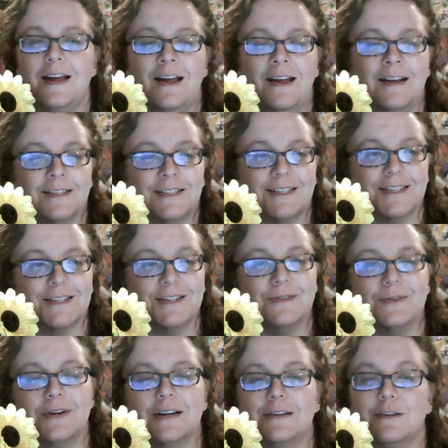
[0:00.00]
And
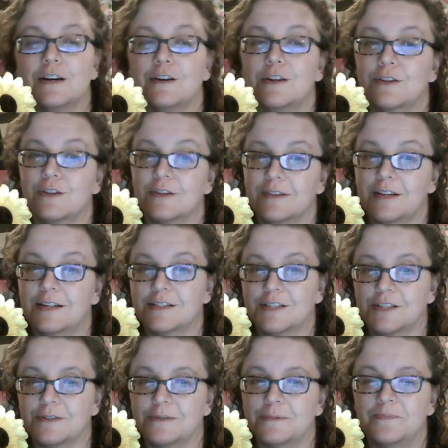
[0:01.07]
so I'm going through that
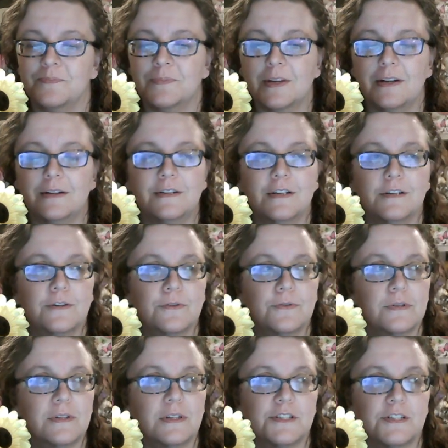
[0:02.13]
too. I'm going
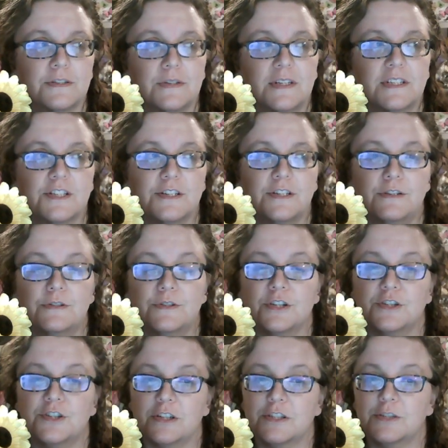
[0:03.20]
through that too. It's a huge
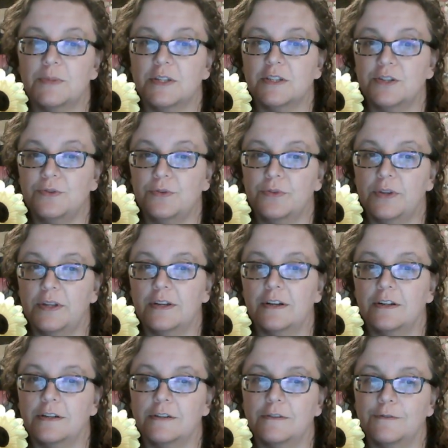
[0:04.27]
adjustment to think
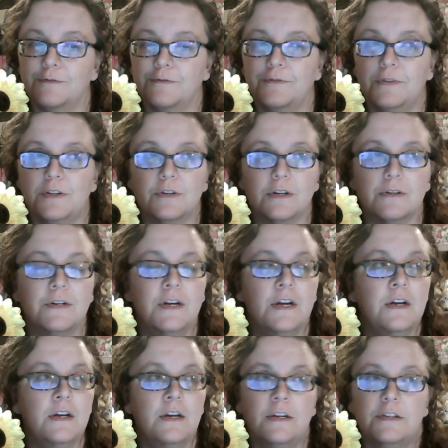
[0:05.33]
of, you know,
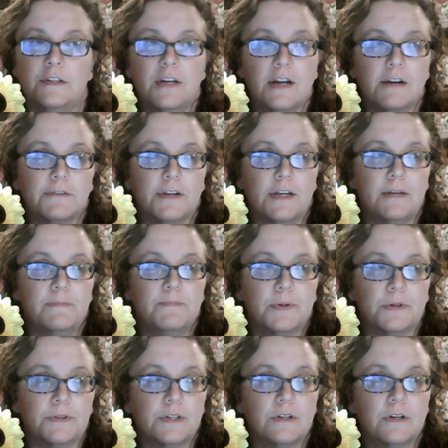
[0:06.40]
you have 8
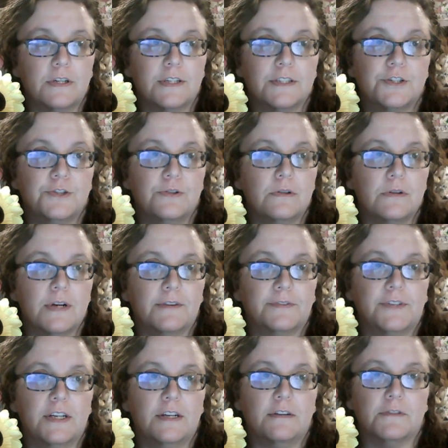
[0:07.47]
billion gods, you don't have
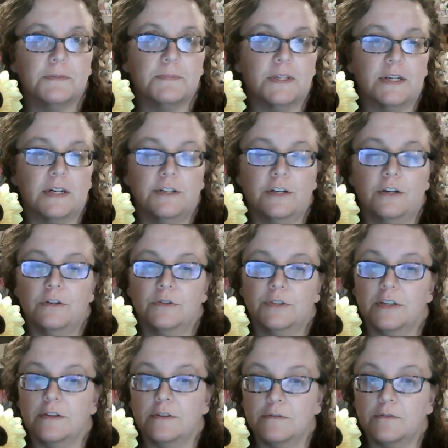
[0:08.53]
to give up an
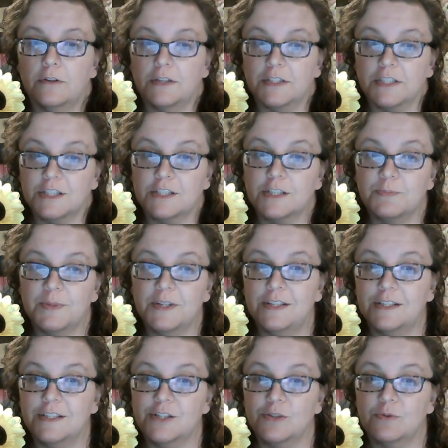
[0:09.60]
iota of closet
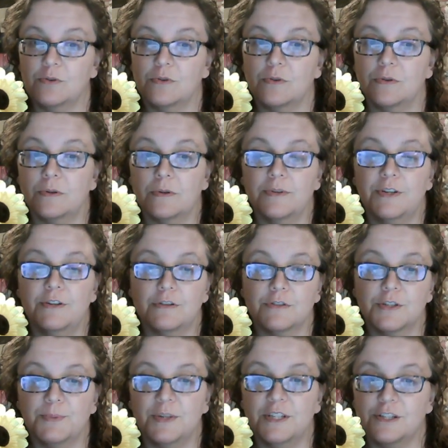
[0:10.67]
space or, you know,
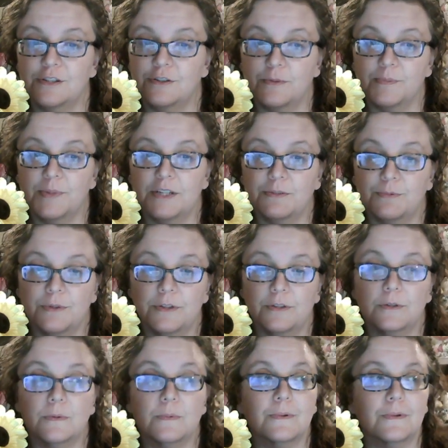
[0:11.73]
space in your
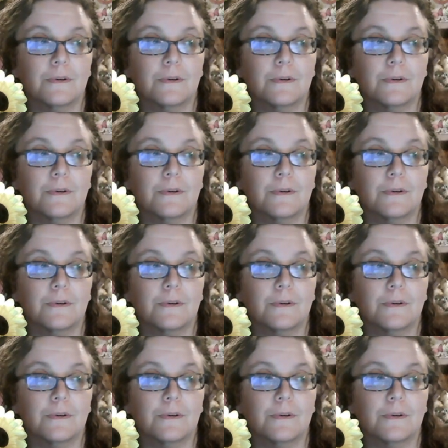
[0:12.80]
bedroom